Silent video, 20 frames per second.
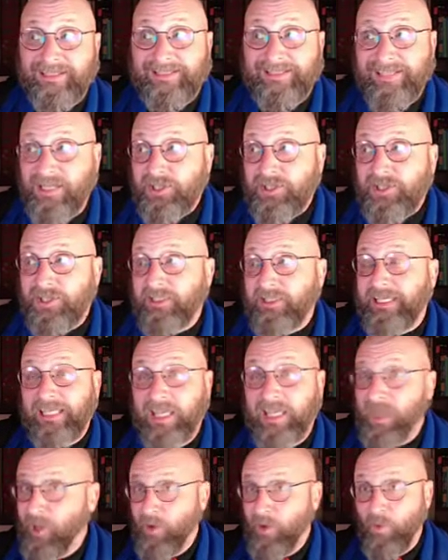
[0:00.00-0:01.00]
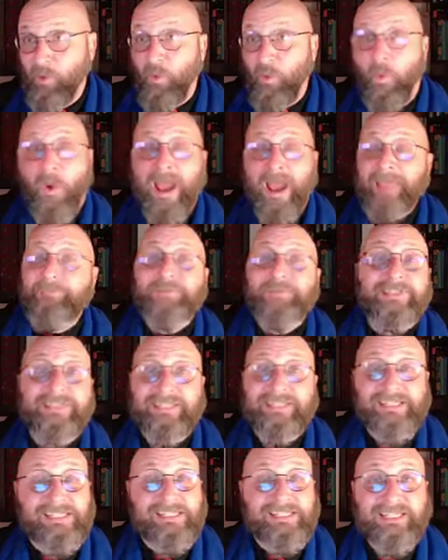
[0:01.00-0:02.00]
essentially wiped
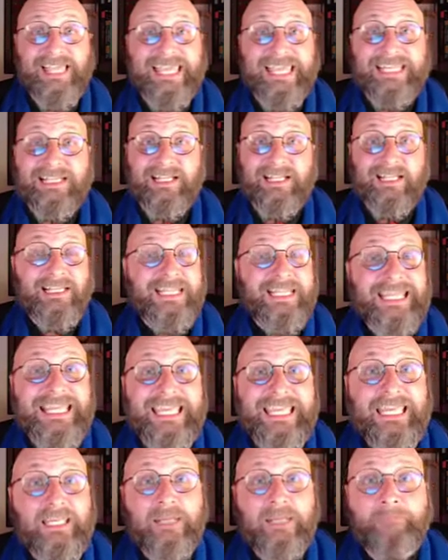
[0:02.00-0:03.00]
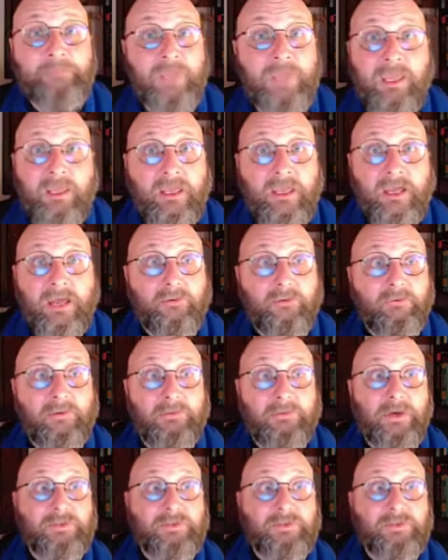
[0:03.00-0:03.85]
the slate clean uh, for